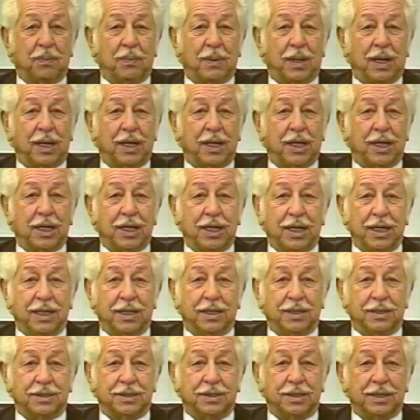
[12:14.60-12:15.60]
about it
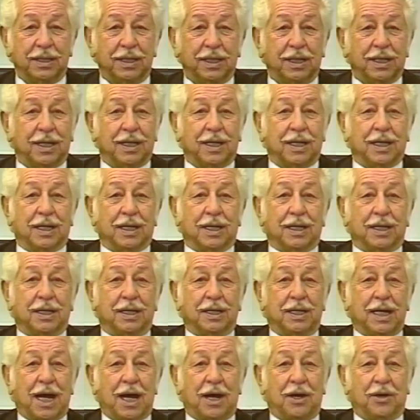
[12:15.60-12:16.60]
is
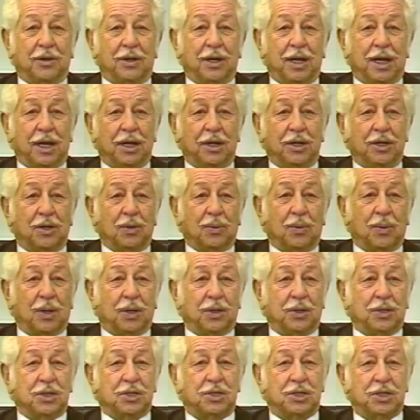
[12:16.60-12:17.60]
down under
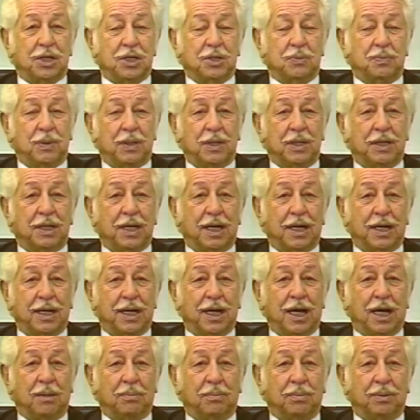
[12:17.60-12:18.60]
where this has been dug
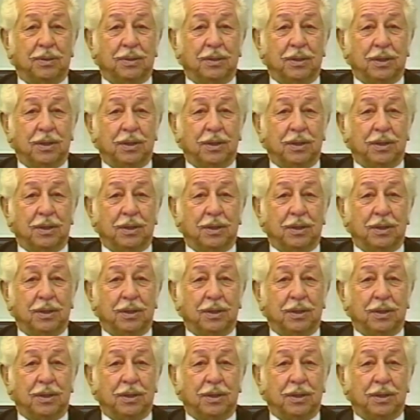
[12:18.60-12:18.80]
up,